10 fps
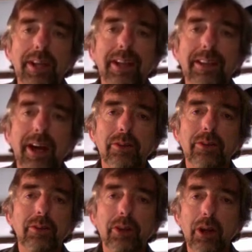
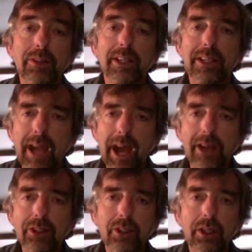10,000 euros in
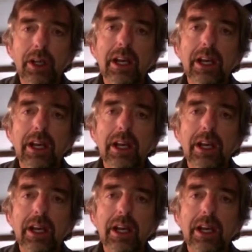cash,